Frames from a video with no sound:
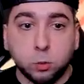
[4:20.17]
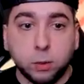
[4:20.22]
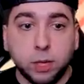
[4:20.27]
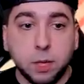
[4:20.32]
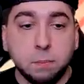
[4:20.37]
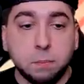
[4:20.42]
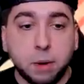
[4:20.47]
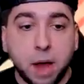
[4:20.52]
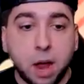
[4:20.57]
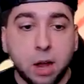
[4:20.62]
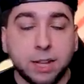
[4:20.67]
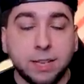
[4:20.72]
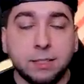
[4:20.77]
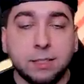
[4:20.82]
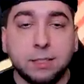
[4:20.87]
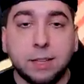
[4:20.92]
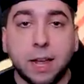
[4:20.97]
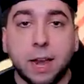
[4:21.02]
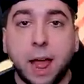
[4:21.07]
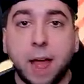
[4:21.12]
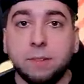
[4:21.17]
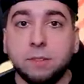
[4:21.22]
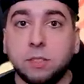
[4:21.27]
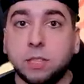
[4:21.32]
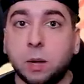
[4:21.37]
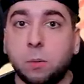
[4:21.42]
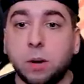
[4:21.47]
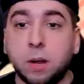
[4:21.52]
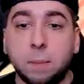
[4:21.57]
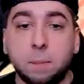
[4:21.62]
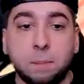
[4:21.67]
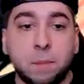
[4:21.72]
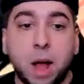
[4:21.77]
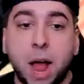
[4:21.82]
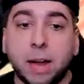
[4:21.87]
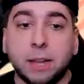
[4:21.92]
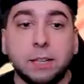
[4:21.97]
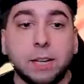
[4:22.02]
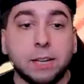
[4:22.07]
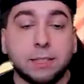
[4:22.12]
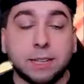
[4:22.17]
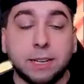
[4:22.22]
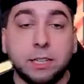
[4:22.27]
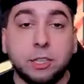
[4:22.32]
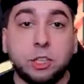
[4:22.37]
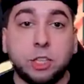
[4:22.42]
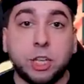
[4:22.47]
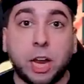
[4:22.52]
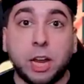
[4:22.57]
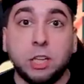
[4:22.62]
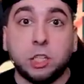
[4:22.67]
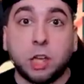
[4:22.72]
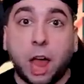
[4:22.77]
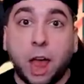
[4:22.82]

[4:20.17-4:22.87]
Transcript: Willie Brown instead I have someone in mind that's going to change